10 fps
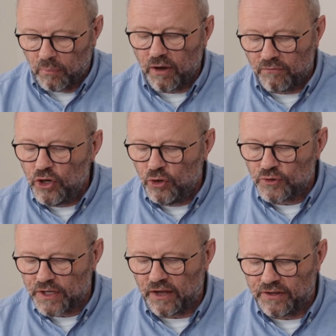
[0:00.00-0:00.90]
The bit of
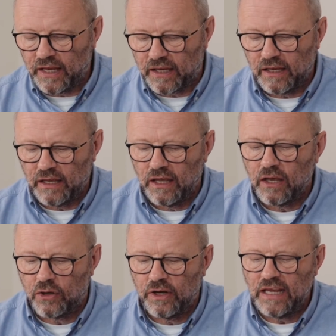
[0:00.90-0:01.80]
news that I think
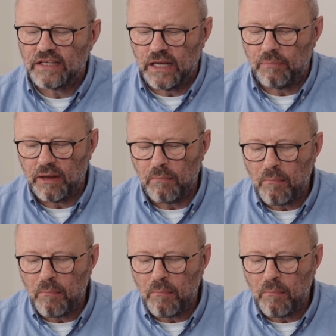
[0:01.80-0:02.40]
could easily be